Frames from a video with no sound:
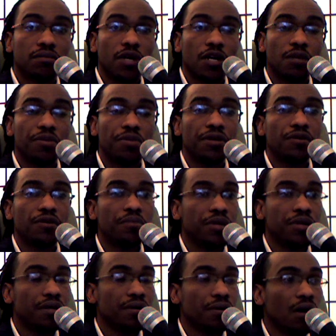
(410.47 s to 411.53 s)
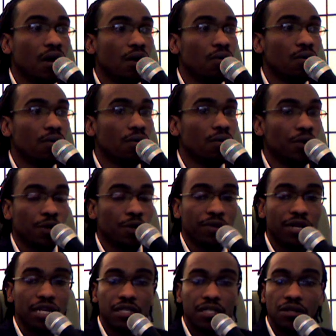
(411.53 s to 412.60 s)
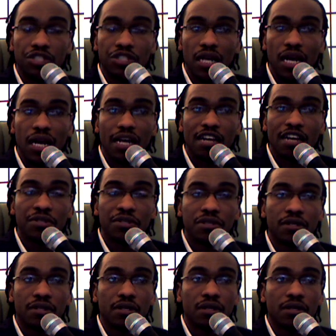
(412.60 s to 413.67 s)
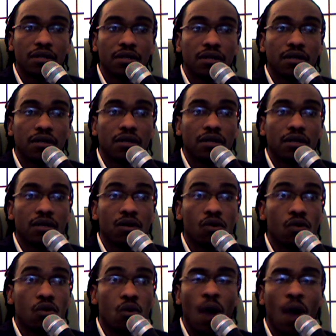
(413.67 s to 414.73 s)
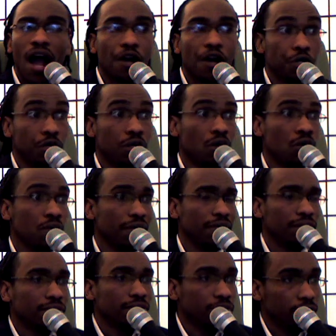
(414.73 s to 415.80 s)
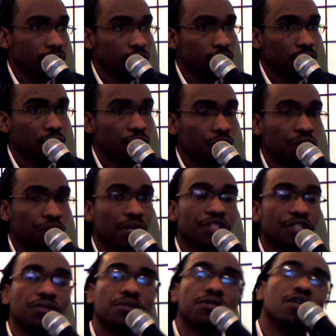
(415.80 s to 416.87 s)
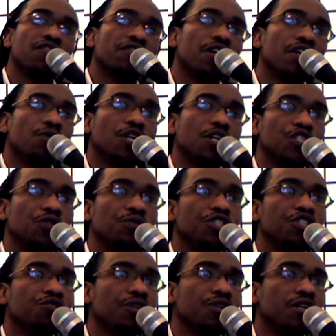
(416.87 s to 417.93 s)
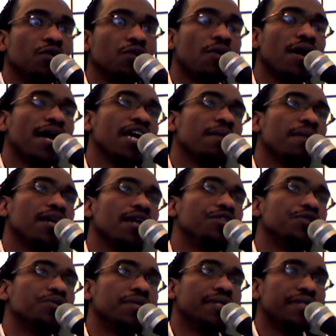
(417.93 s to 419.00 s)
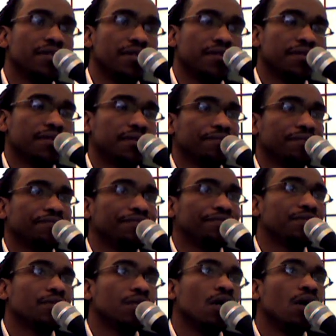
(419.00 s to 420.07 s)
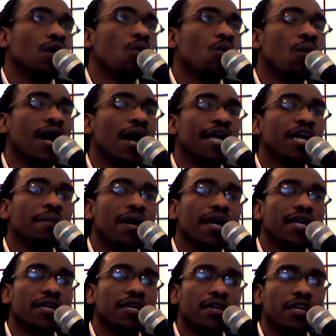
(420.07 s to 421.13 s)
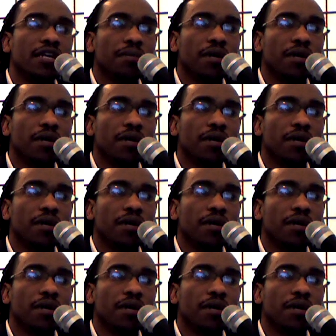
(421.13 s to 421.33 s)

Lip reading: our POB or our workplace, our jobs. Why are you going? Do you ask yourself that question when you wake up? Why am I doing this? Why am I getting